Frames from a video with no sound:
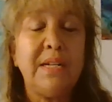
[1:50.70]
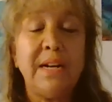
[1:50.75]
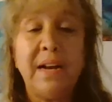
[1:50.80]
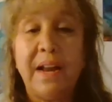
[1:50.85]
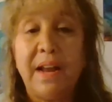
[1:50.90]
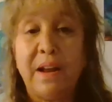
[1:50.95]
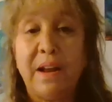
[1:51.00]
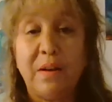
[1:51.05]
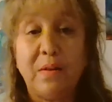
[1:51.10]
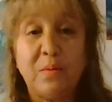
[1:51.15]

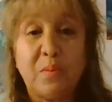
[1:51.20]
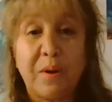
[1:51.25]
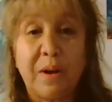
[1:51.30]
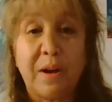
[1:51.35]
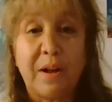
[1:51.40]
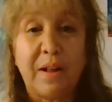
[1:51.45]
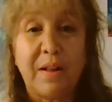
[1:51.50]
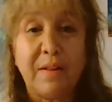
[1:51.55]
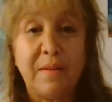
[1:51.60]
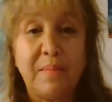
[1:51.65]
didn't end
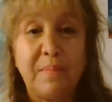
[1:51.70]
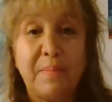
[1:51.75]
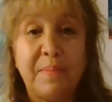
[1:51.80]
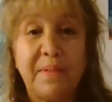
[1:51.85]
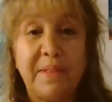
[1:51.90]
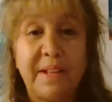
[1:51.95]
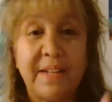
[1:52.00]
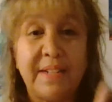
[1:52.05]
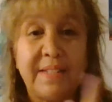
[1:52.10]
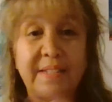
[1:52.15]
well.
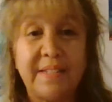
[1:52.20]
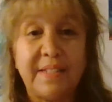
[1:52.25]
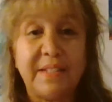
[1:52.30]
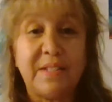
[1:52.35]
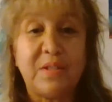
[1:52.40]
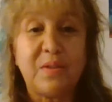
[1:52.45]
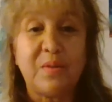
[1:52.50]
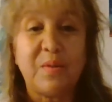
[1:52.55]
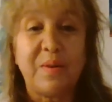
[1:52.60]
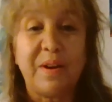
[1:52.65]
That's a
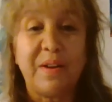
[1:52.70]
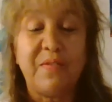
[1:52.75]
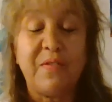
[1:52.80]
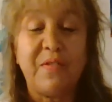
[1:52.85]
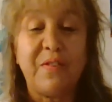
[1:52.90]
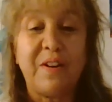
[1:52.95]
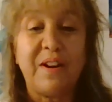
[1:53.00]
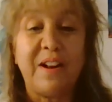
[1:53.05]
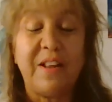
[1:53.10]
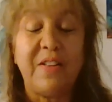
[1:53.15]
story
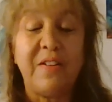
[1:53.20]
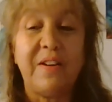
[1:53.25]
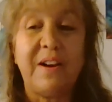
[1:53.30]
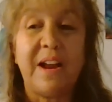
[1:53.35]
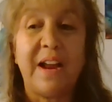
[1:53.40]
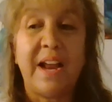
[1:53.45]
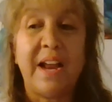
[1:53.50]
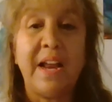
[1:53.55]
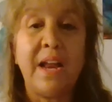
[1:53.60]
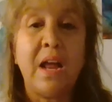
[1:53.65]
for another
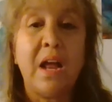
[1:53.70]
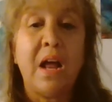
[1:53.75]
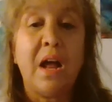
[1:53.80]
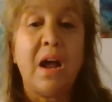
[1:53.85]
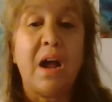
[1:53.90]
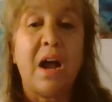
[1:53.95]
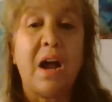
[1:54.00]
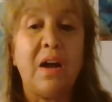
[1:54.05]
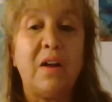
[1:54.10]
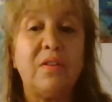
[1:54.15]
day.
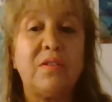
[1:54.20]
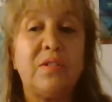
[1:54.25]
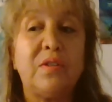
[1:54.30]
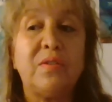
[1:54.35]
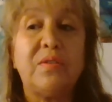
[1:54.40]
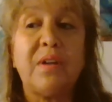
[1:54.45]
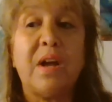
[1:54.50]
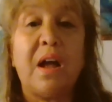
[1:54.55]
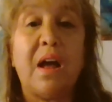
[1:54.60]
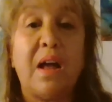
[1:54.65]
I
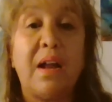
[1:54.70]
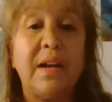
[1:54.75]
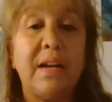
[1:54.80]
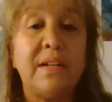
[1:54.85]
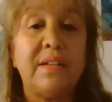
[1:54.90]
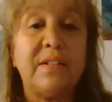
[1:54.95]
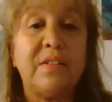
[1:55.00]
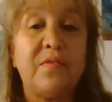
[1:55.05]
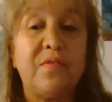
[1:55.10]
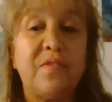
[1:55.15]
also taught
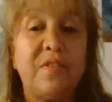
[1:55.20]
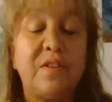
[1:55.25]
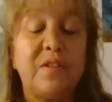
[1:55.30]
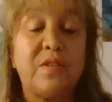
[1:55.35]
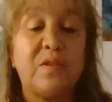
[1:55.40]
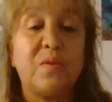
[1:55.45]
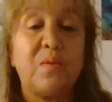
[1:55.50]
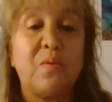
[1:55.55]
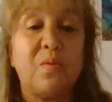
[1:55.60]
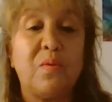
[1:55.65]
at different
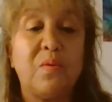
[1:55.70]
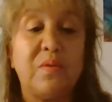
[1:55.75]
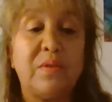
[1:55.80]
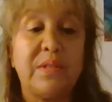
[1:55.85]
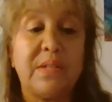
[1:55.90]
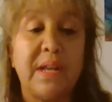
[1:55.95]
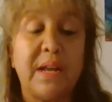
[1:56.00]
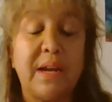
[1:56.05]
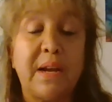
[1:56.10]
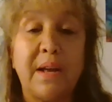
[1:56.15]

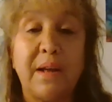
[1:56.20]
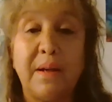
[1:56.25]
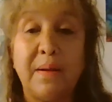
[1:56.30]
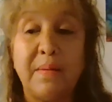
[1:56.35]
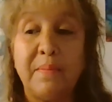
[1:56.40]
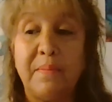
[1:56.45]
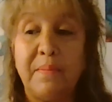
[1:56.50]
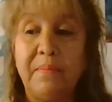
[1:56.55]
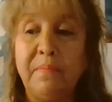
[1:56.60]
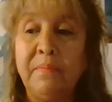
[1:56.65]
schools, like
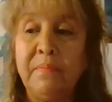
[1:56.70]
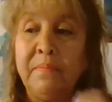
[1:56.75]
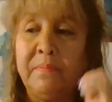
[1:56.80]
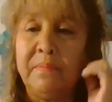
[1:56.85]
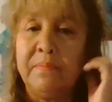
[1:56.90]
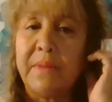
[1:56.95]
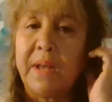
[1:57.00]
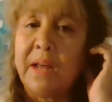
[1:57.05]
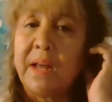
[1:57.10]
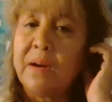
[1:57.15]

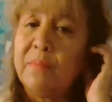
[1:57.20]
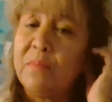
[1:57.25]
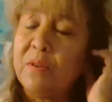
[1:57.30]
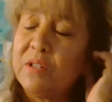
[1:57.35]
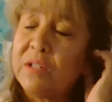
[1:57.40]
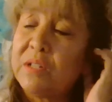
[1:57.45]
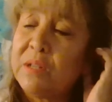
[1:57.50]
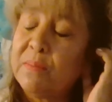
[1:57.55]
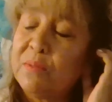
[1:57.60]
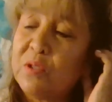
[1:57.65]
at a
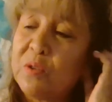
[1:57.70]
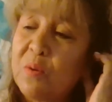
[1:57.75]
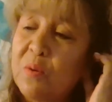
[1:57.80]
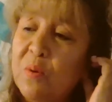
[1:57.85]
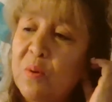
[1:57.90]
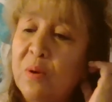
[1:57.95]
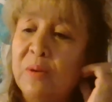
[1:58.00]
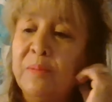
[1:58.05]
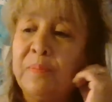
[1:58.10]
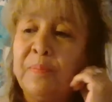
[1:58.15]
Muslim
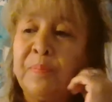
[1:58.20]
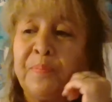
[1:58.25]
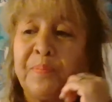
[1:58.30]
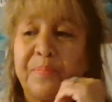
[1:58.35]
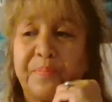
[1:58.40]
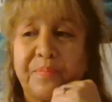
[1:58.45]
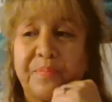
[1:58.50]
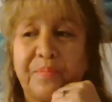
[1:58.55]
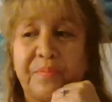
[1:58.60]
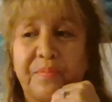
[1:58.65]
school,
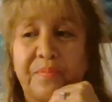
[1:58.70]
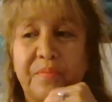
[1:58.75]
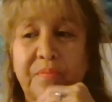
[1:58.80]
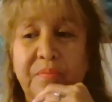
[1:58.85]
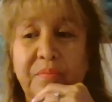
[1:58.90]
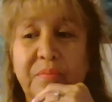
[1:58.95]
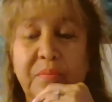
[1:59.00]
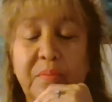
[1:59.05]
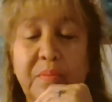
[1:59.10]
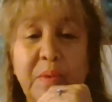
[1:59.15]

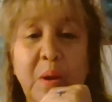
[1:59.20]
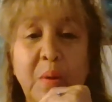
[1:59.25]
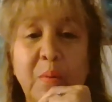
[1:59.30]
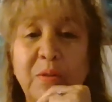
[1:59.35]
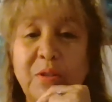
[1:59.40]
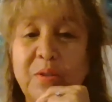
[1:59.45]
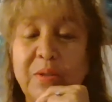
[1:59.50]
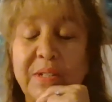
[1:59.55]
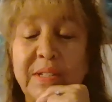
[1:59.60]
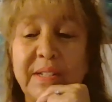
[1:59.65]

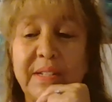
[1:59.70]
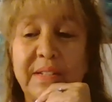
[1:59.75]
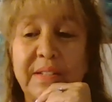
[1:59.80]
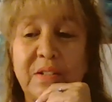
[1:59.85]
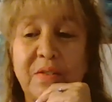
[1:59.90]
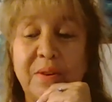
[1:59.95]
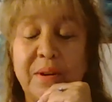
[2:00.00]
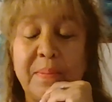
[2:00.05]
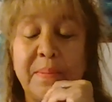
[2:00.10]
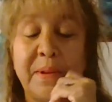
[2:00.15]
which is
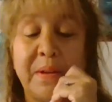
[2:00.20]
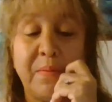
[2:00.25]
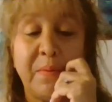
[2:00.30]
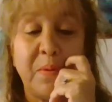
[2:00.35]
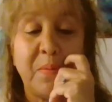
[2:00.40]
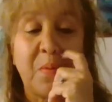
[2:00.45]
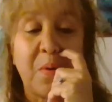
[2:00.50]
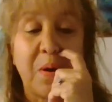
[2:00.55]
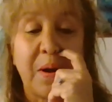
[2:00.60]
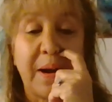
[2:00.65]
extremely
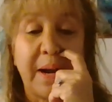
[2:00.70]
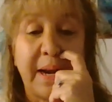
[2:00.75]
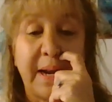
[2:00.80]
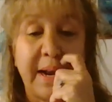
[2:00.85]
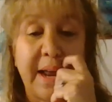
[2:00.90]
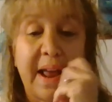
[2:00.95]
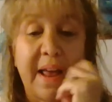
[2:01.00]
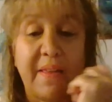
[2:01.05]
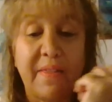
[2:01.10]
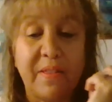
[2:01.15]
rewarding,
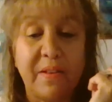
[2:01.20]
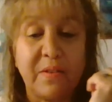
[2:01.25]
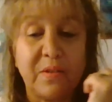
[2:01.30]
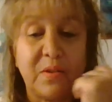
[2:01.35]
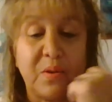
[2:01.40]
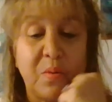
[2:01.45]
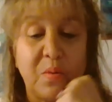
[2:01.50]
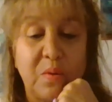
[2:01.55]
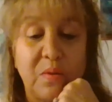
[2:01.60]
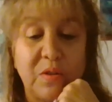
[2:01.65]
Catholic
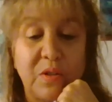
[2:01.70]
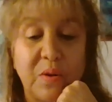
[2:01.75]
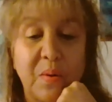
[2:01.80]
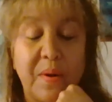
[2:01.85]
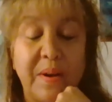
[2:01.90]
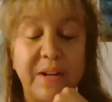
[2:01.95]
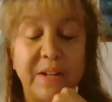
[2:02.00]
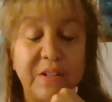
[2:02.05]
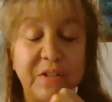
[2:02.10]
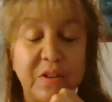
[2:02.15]
school, so
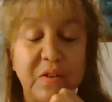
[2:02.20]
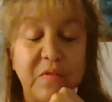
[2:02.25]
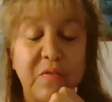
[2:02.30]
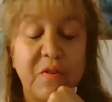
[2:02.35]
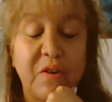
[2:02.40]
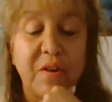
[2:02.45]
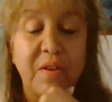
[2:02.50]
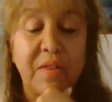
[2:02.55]
on and so